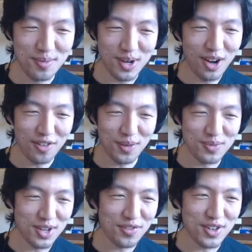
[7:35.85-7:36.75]
but all
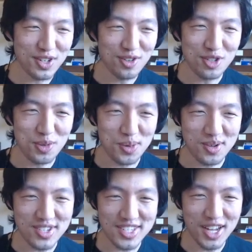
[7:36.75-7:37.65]
from different
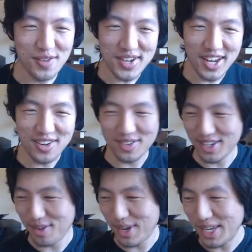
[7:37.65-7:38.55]
YouTubers just coming out,
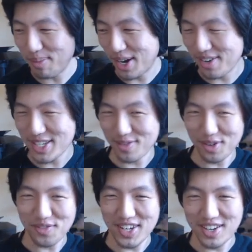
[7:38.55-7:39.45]
you know, making parodies of
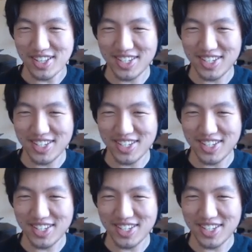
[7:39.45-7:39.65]
your video.